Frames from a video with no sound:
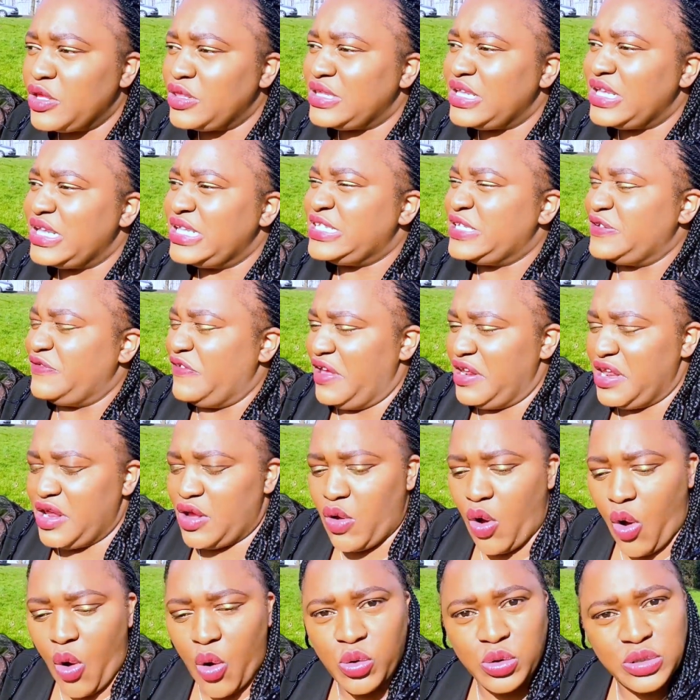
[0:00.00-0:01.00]
it's very
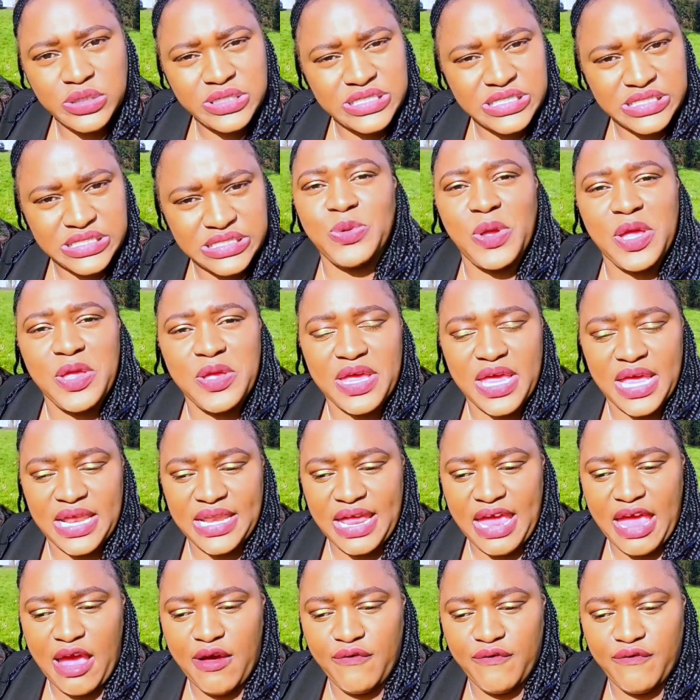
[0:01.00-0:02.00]
cold, where you can
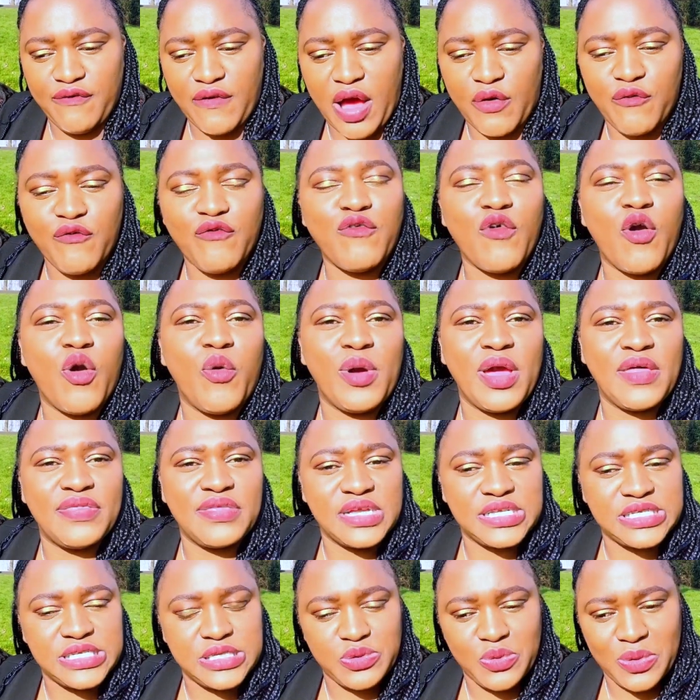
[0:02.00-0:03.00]
have 4
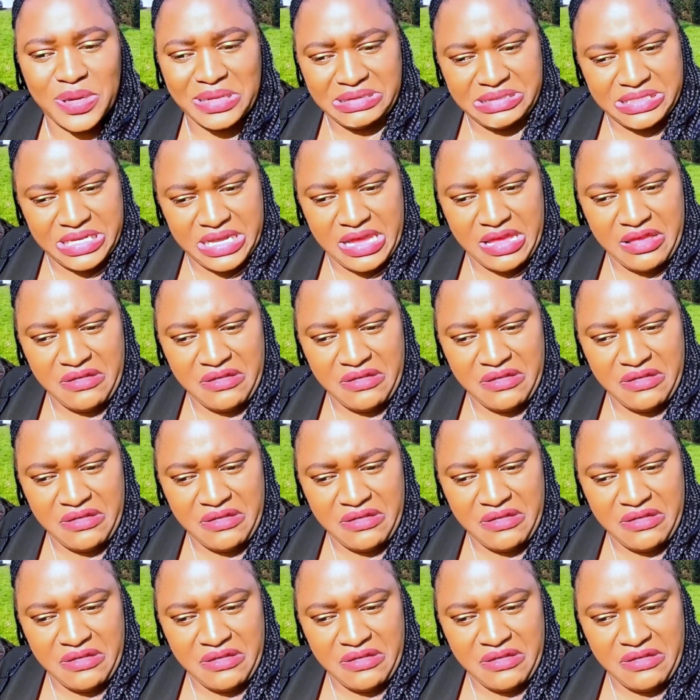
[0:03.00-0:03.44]
weathers in one day.